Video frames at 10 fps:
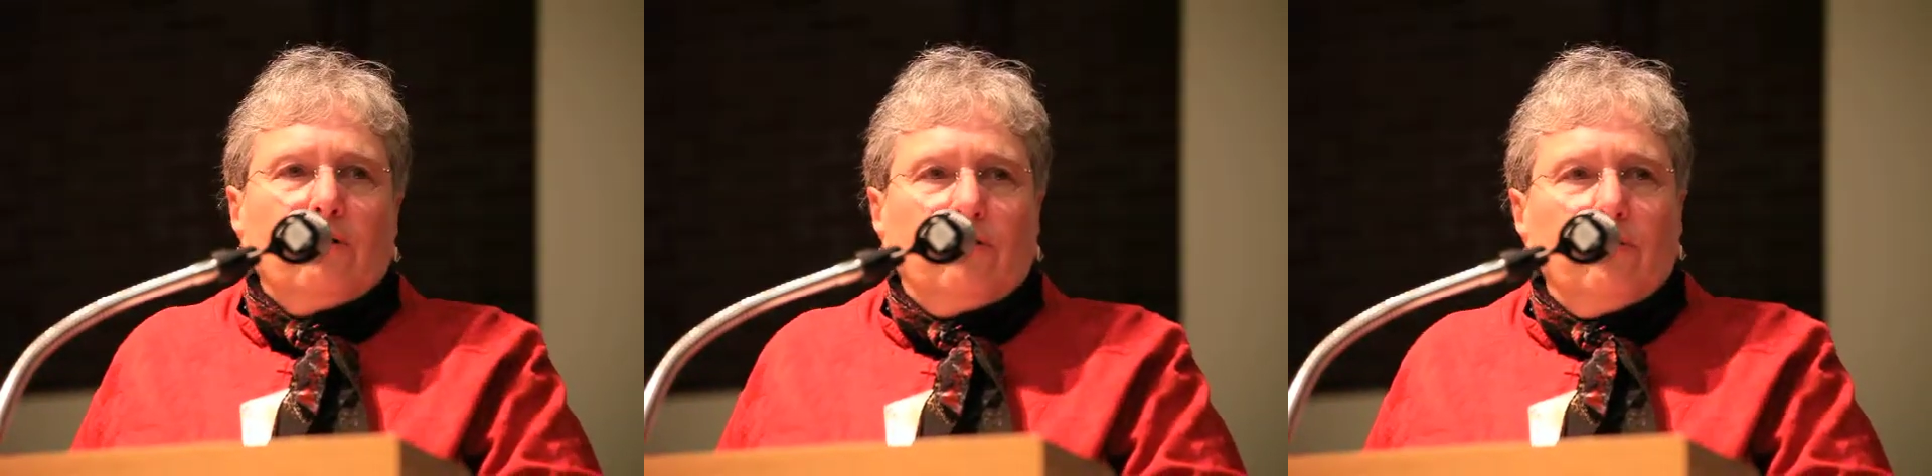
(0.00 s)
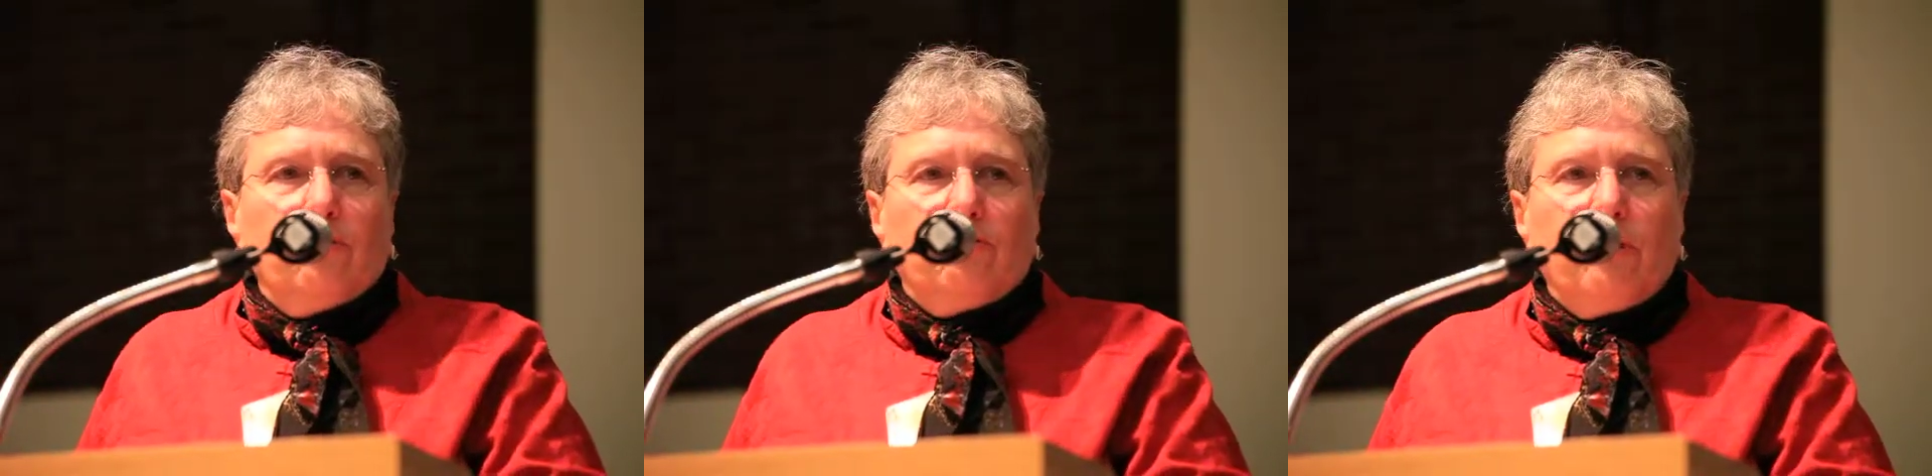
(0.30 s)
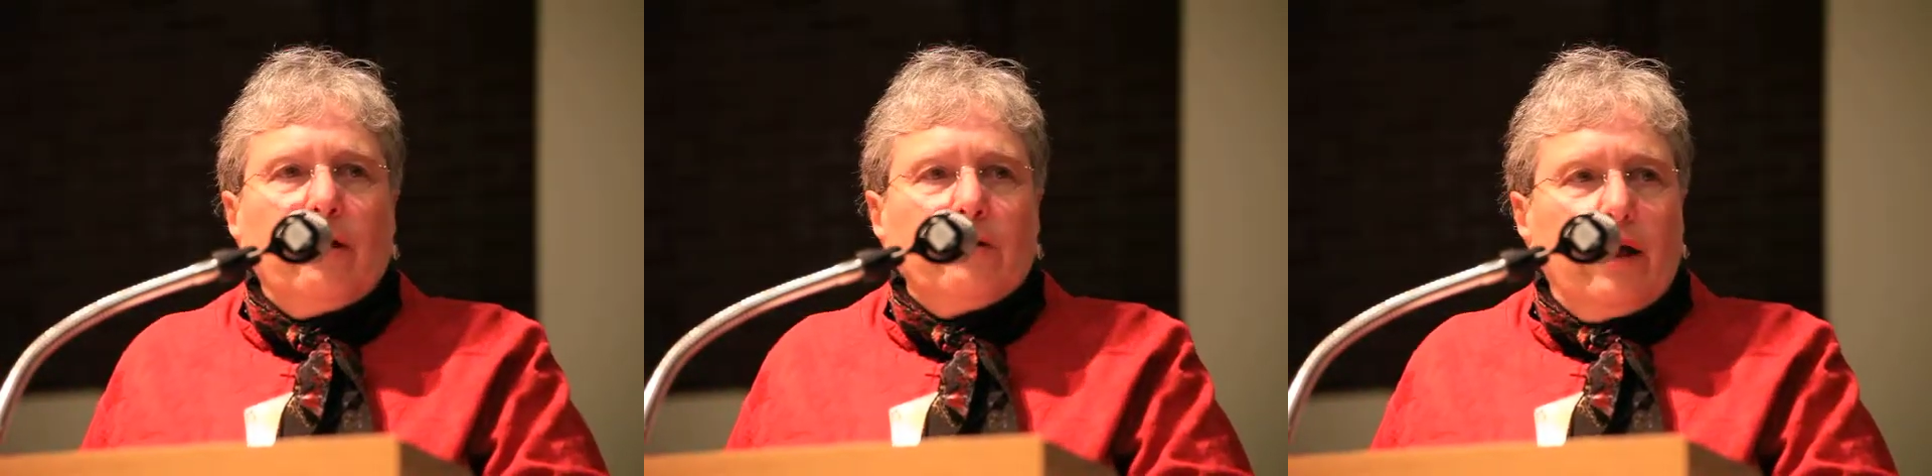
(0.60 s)
to
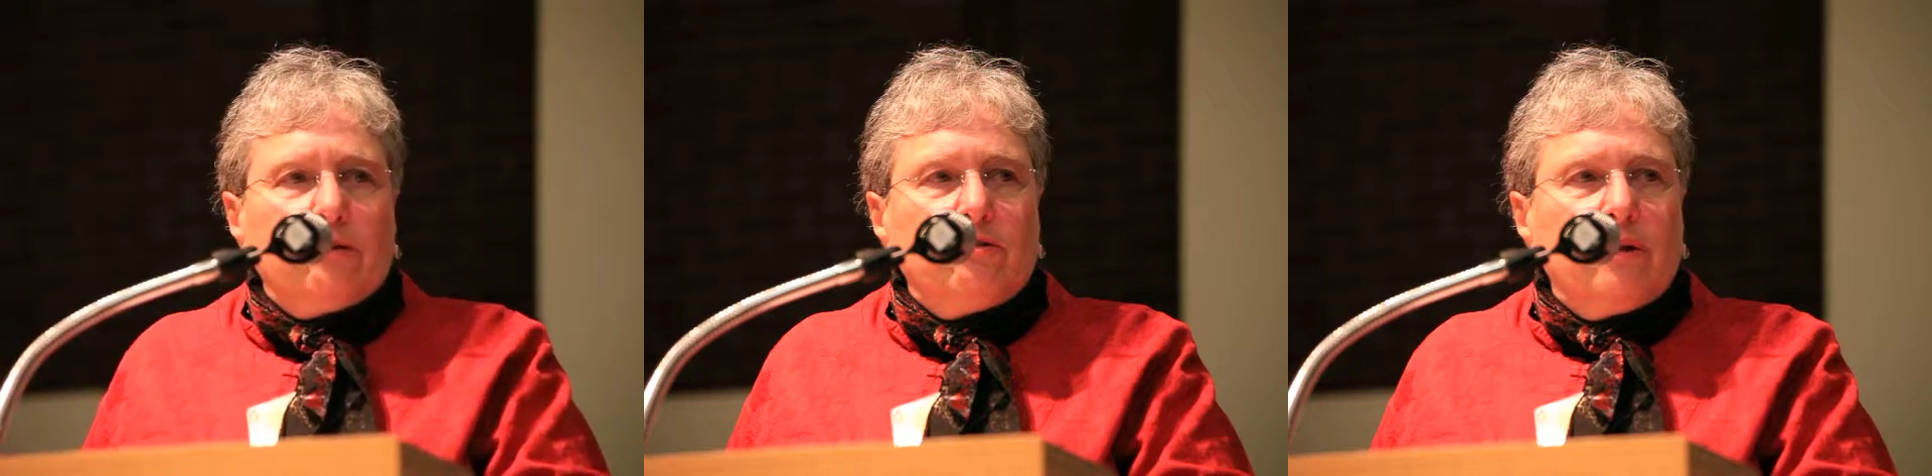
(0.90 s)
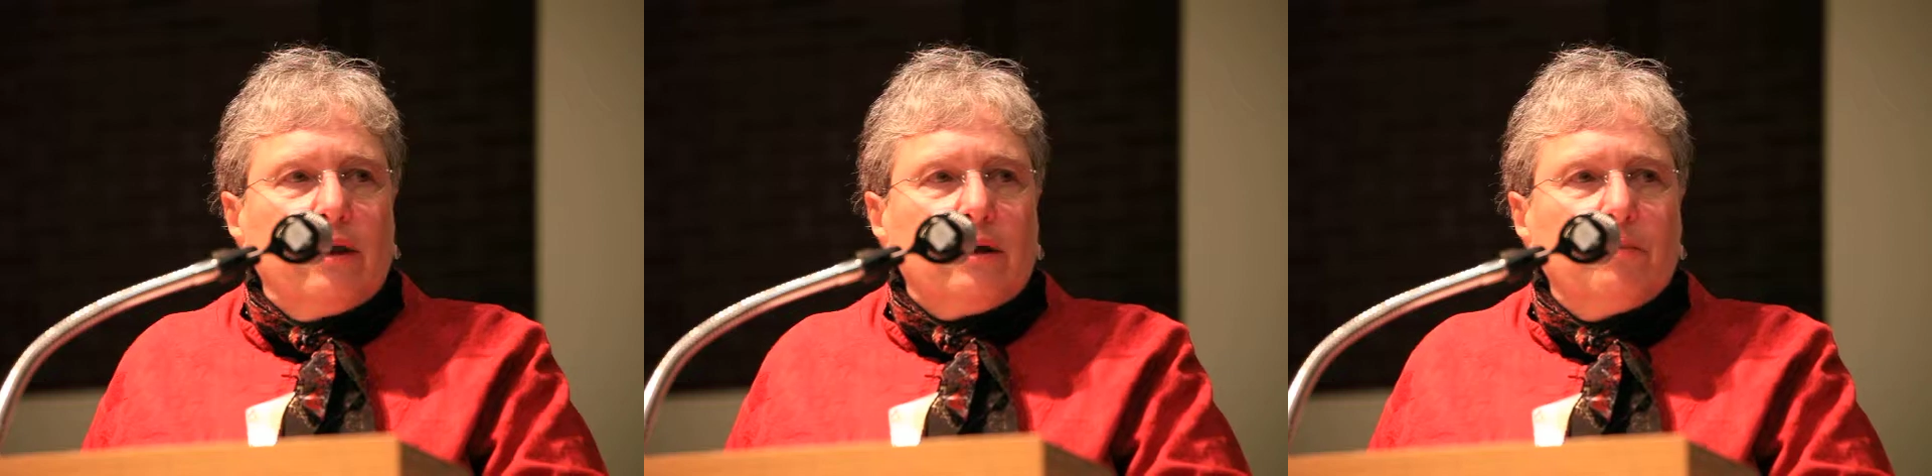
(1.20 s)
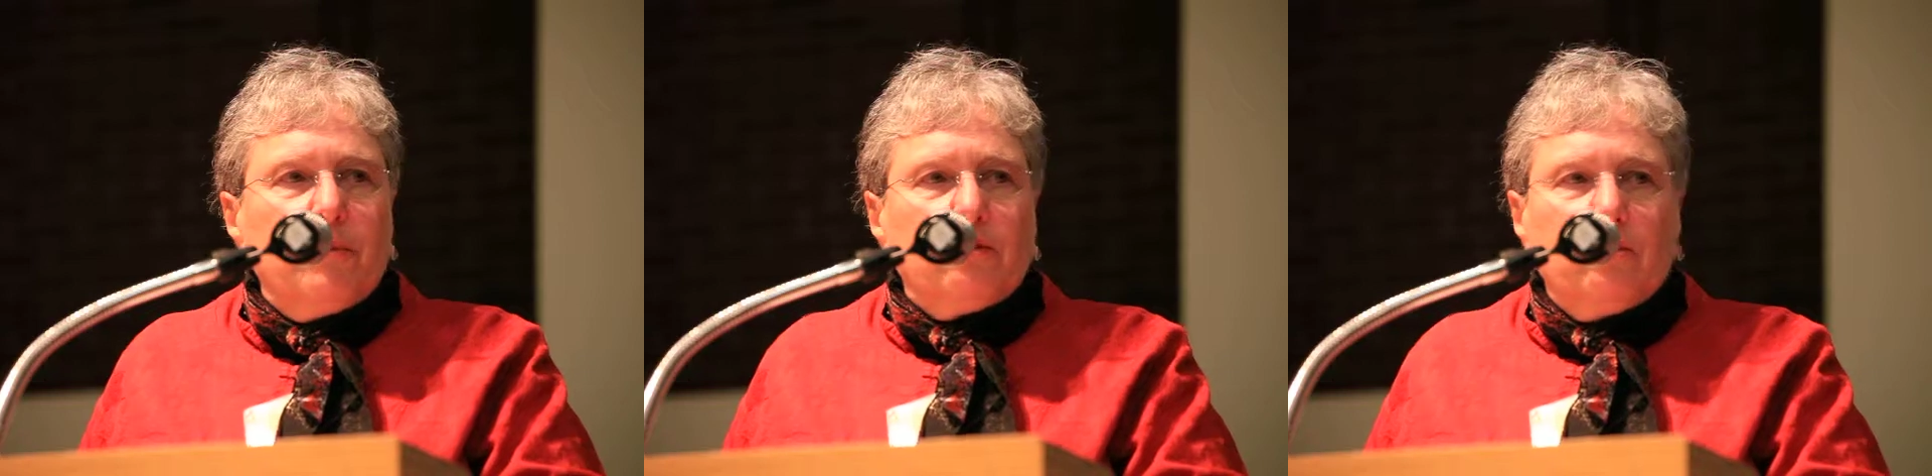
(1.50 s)
chair that study
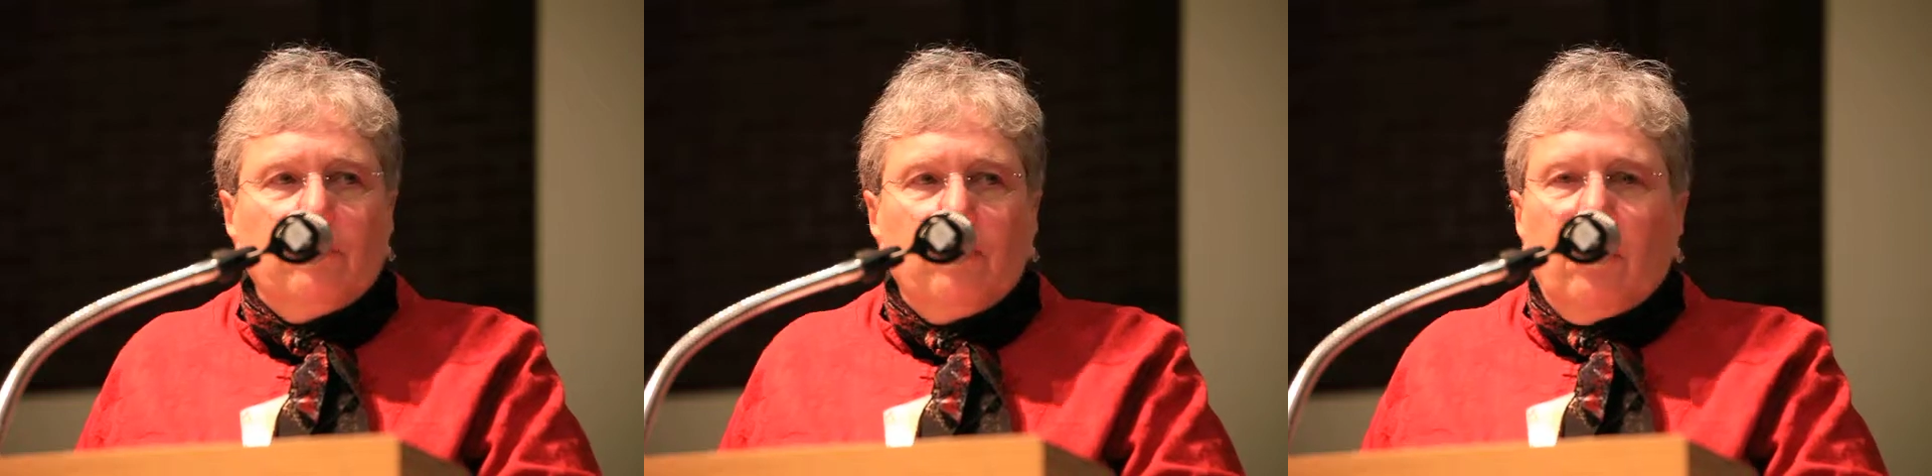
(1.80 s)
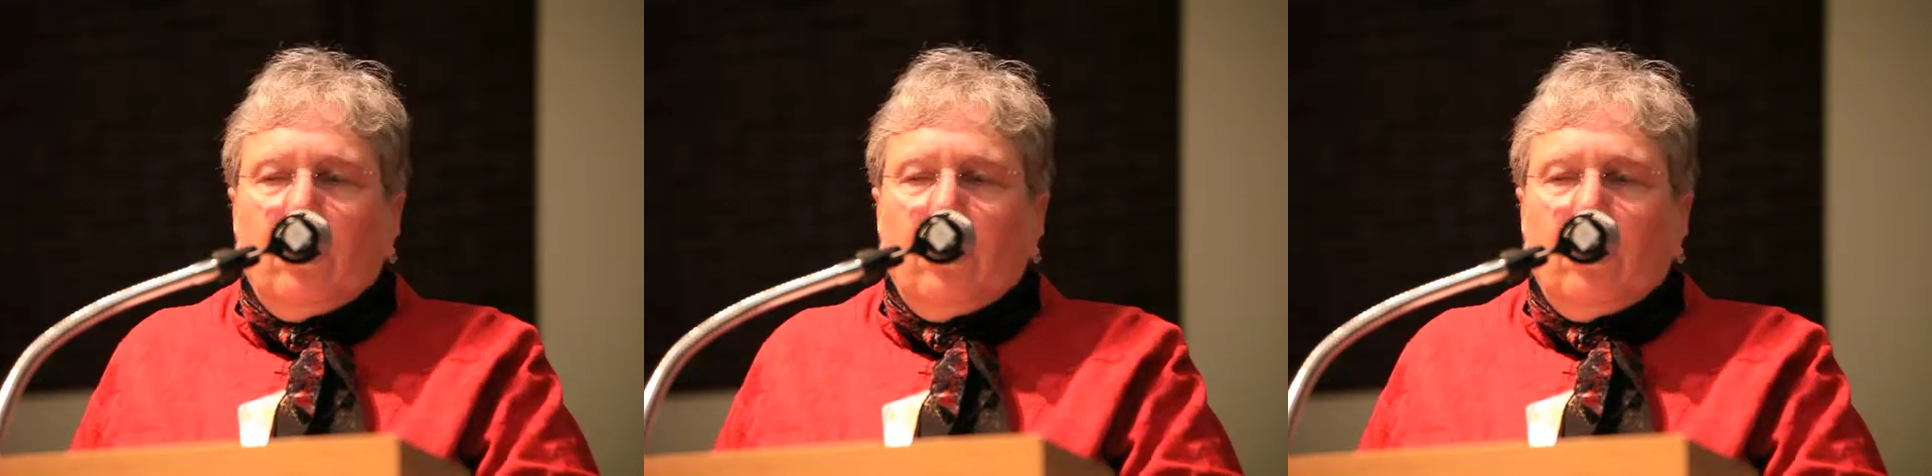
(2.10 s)
commission